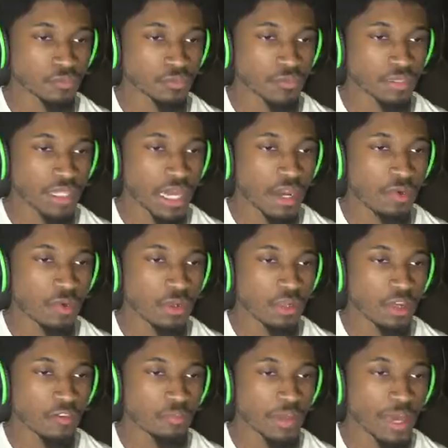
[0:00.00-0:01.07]
time. I would
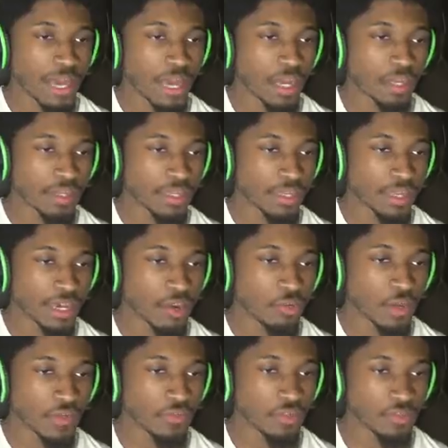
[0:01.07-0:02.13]
love it. I cannot
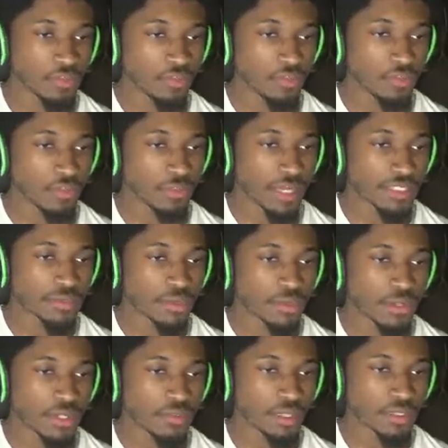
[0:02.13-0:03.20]
wait for for Manta
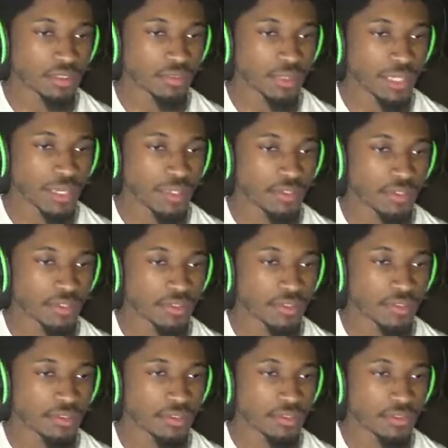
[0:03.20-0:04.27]
Maria.
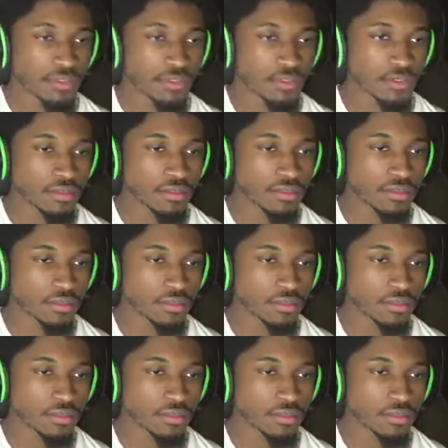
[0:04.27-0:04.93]
I just want I just want